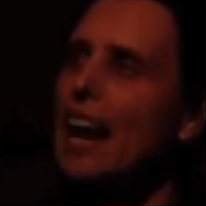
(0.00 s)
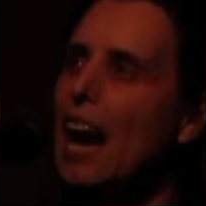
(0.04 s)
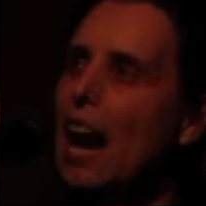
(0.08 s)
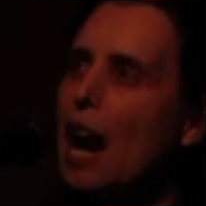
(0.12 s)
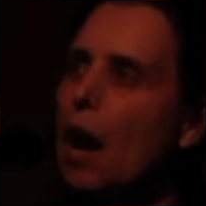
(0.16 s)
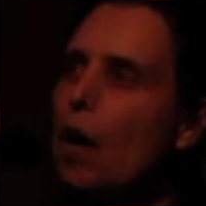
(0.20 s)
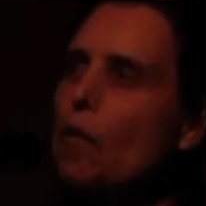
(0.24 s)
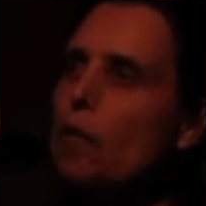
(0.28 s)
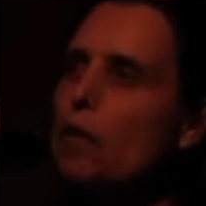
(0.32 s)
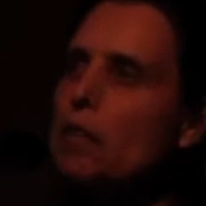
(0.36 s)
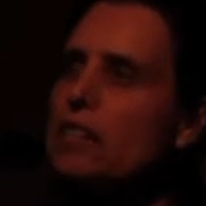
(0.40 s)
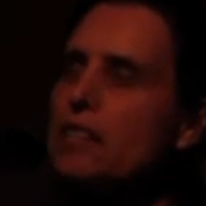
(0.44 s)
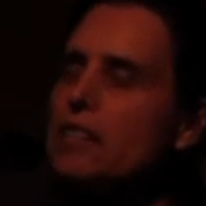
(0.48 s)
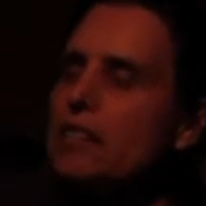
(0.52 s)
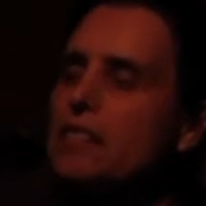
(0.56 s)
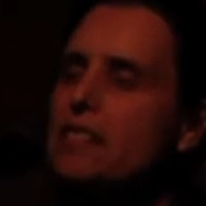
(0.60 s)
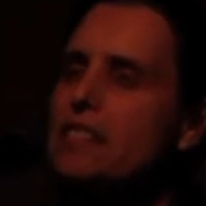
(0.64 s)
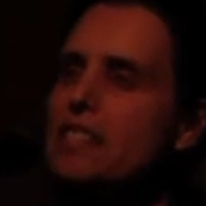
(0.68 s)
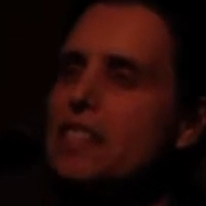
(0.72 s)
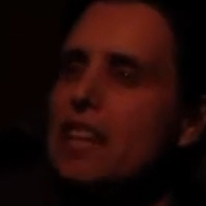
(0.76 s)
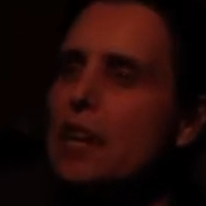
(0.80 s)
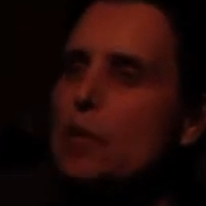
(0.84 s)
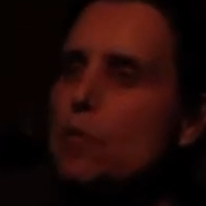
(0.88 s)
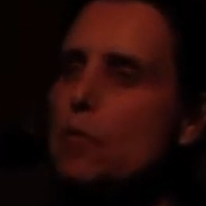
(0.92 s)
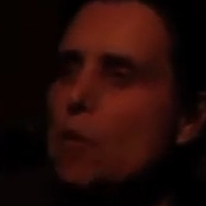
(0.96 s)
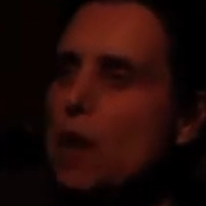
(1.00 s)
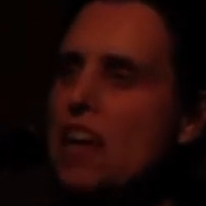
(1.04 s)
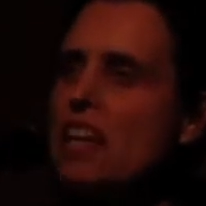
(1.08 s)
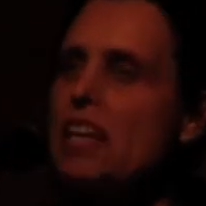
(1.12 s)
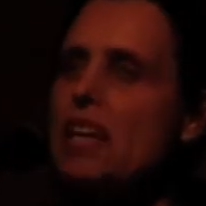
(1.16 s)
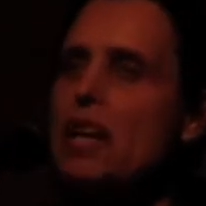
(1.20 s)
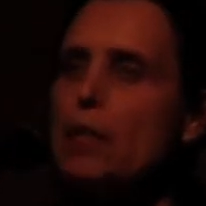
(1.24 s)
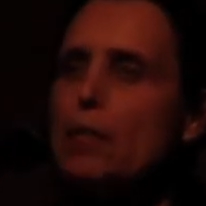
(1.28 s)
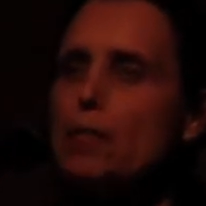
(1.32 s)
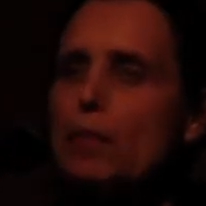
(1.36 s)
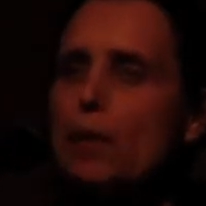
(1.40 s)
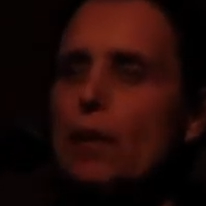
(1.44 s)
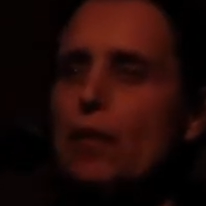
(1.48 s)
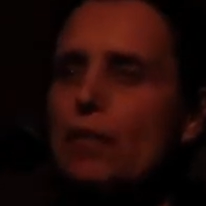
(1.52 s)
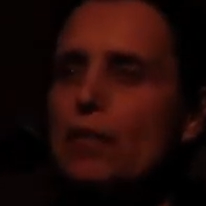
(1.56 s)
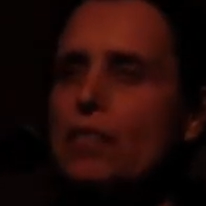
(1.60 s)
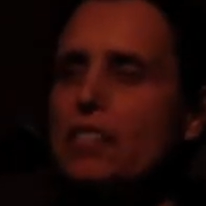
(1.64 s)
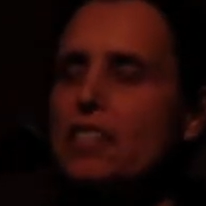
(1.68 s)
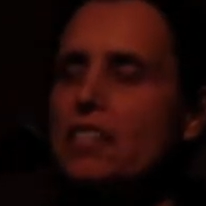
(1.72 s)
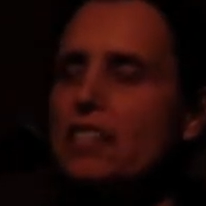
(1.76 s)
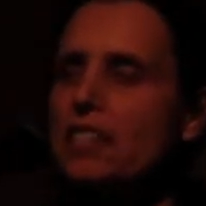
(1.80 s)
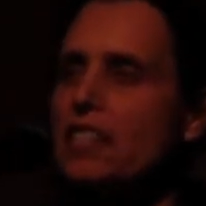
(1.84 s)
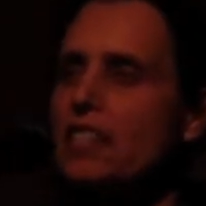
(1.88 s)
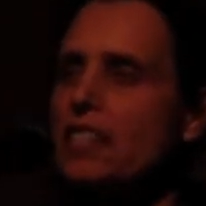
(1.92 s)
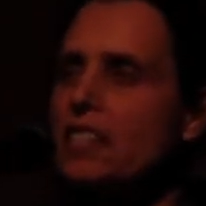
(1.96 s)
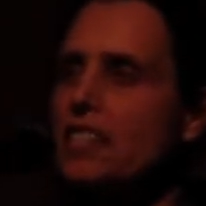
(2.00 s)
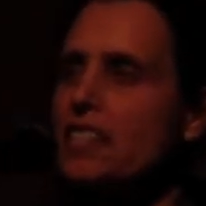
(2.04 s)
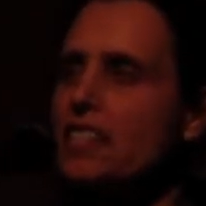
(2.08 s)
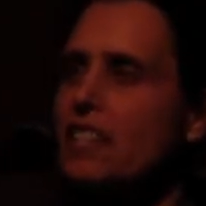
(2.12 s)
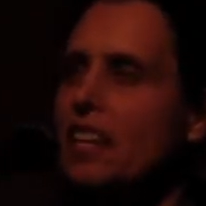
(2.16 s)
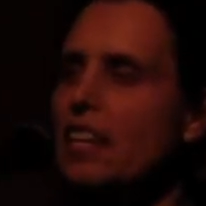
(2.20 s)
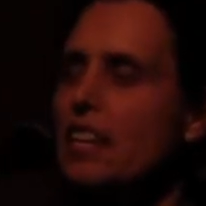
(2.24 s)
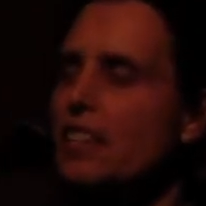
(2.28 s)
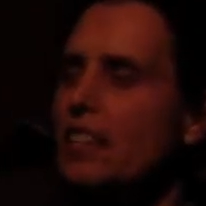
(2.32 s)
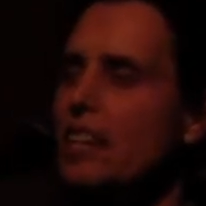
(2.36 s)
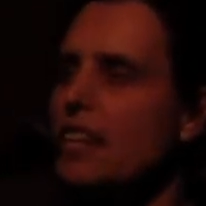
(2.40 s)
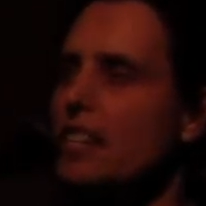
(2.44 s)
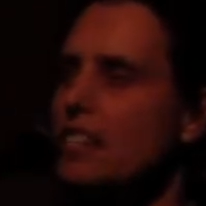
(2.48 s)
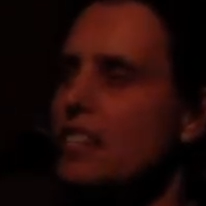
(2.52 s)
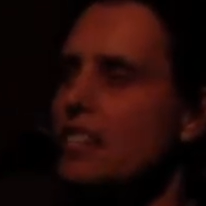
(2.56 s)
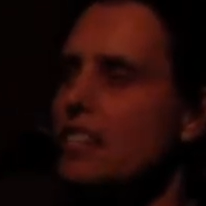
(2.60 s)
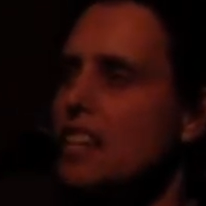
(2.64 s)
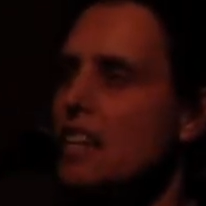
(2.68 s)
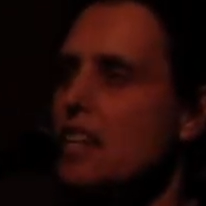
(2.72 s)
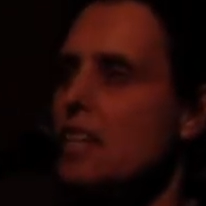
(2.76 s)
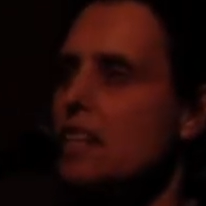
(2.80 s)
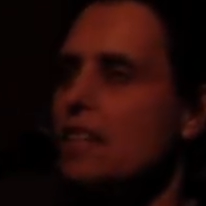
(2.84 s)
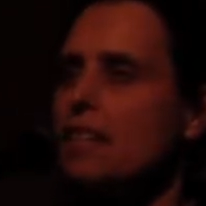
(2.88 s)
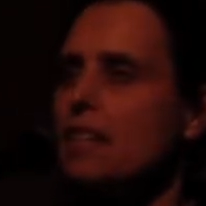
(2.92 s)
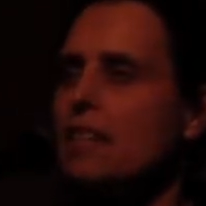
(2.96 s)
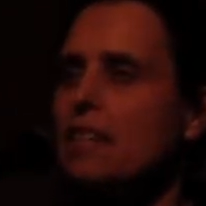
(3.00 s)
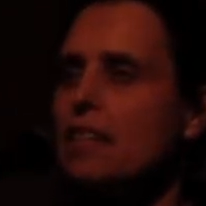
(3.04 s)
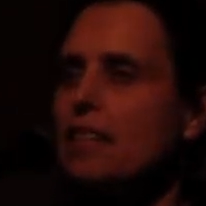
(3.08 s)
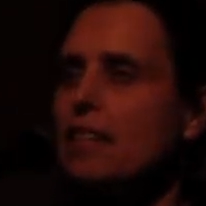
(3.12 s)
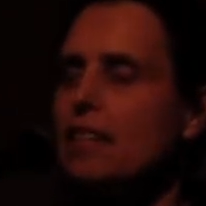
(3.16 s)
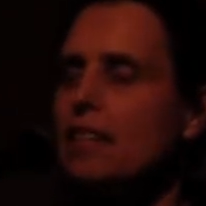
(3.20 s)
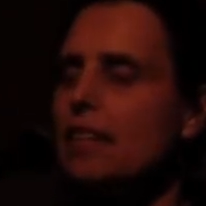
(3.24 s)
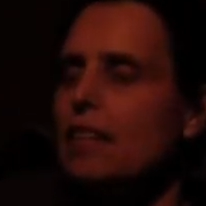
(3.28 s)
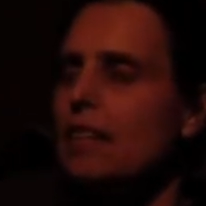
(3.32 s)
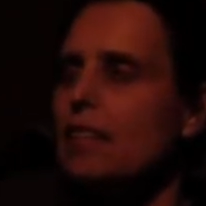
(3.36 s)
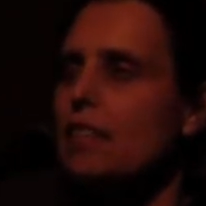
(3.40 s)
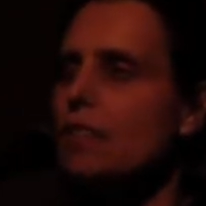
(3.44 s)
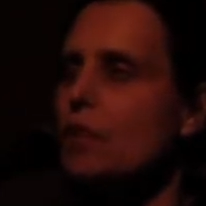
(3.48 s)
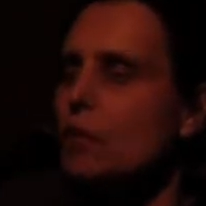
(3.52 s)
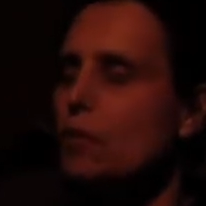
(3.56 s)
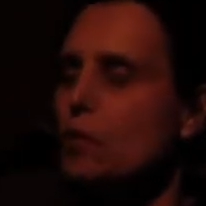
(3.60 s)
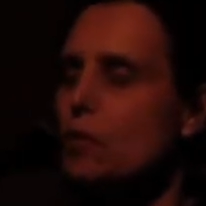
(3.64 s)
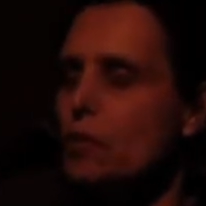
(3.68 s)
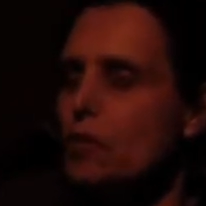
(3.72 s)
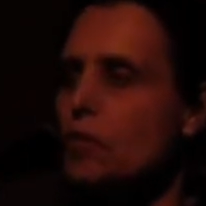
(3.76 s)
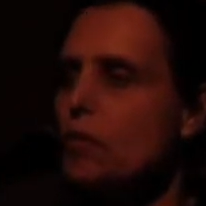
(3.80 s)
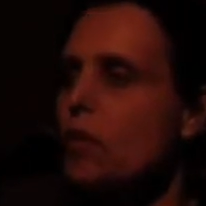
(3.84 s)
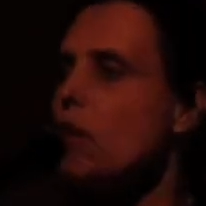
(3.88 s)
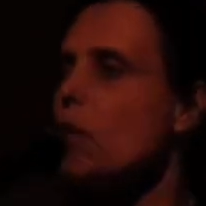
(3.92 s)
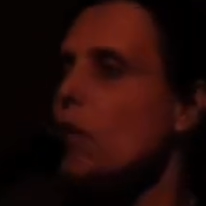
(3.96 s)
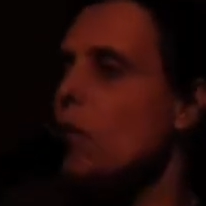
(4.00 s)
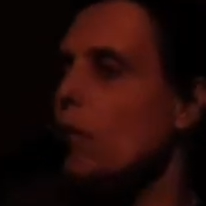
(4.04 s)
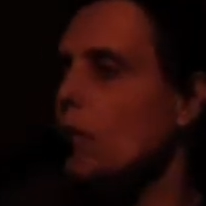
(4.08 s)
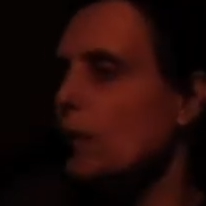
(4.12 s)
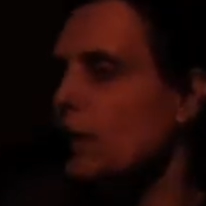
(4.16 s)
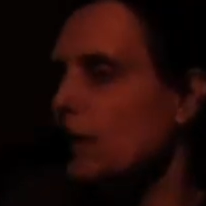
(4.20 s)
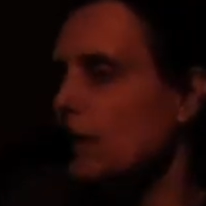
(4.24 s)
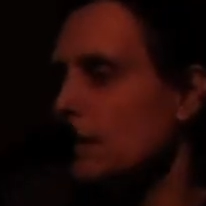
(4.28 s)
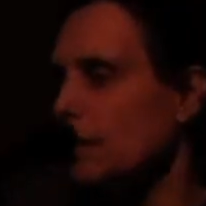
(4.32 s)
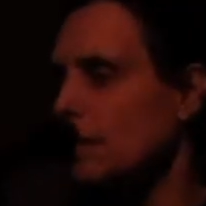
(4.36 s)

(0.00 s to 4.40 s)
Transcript: how it is they wake up all of a sudden and say, that's it. No is no.